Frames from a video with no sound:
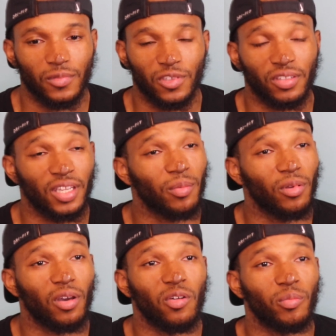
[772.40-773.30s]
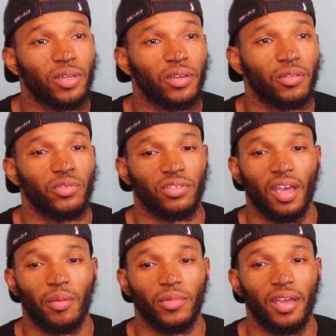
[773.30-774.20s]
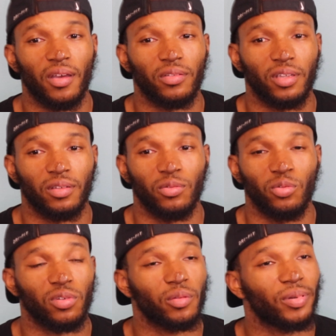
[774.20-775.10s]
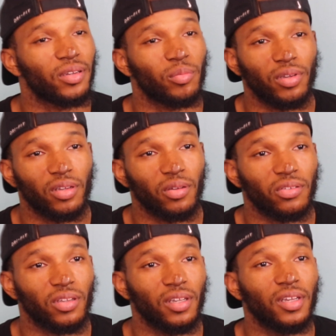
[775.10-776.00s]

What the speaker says: just keep going, because if you stop now, then who's going to pay the bills?